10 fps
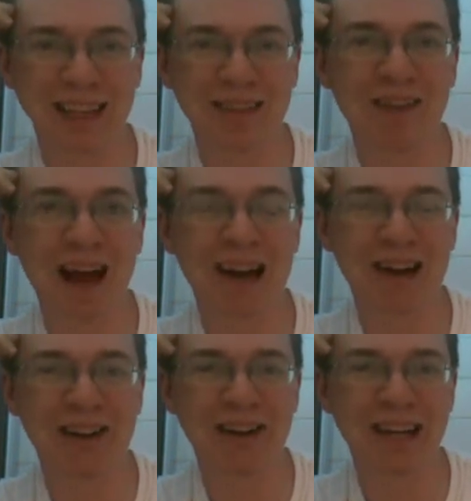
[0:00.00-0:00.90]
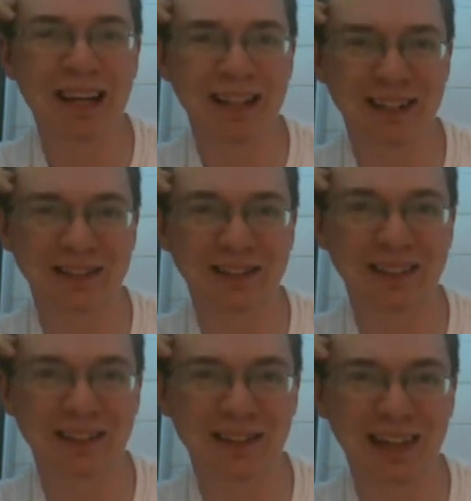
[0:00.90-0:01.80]
admire creators for
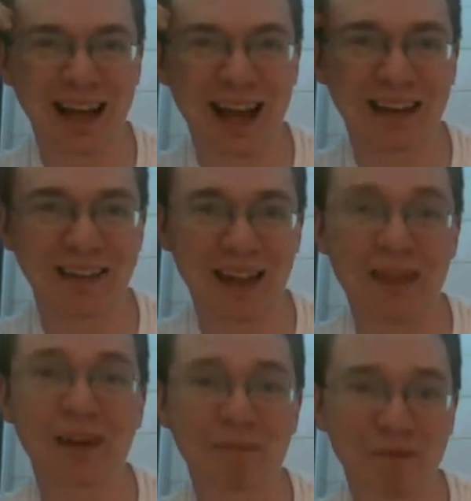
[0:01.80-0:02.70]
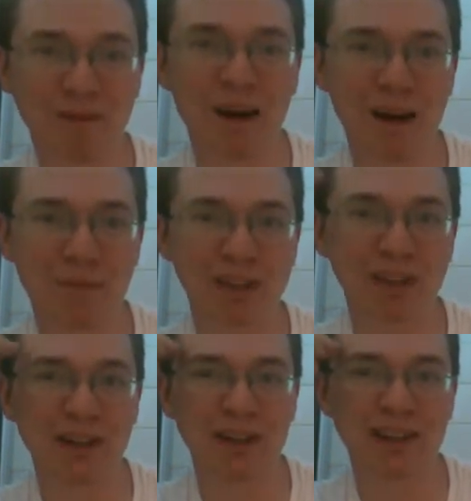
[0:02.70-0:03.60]
doing that. Another fun
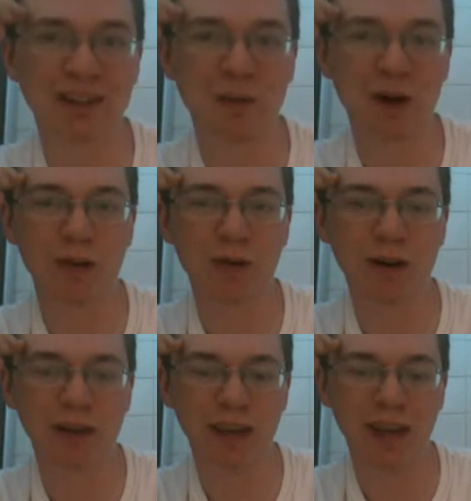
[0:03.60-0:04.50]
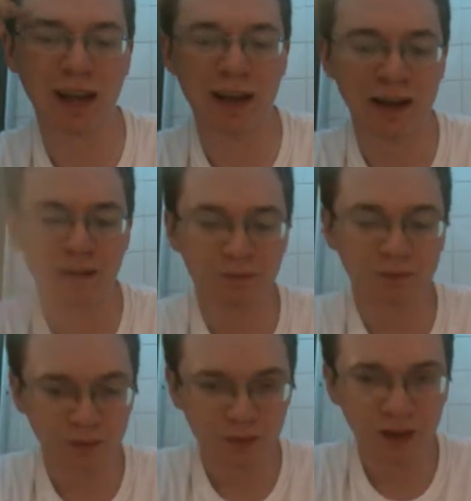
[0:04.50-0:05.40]
episode is the one where the
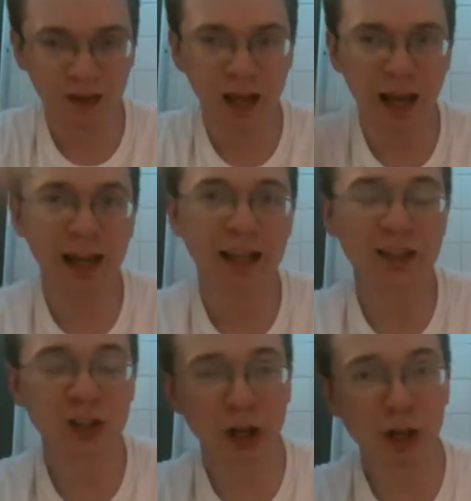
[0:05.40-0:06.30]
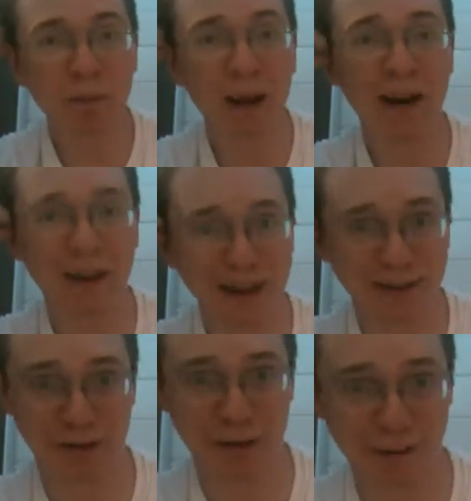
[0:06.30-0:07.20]
a concerned
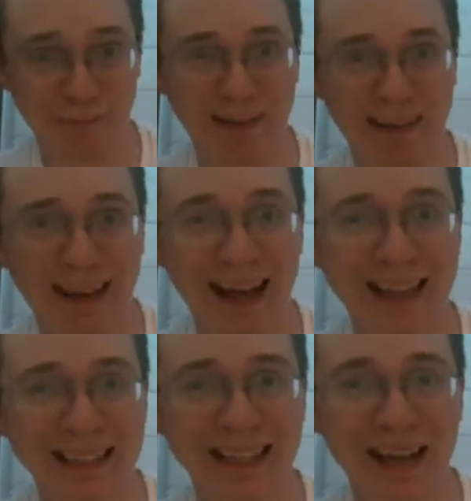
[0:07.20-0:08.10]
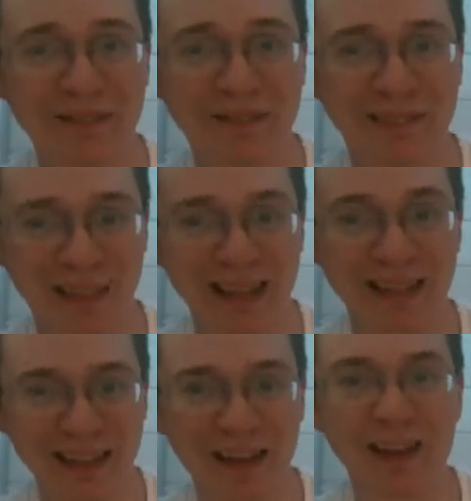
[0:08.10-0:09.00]
parent group ends up
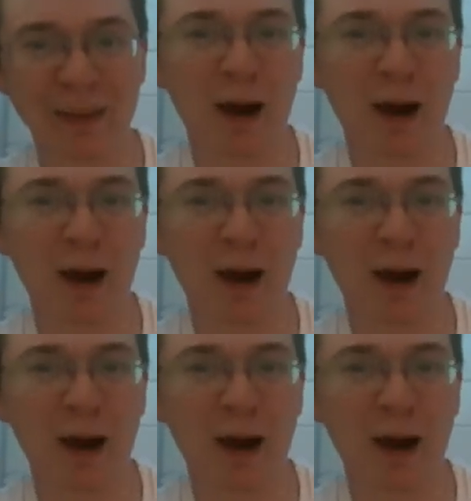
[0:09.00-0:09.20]
telling the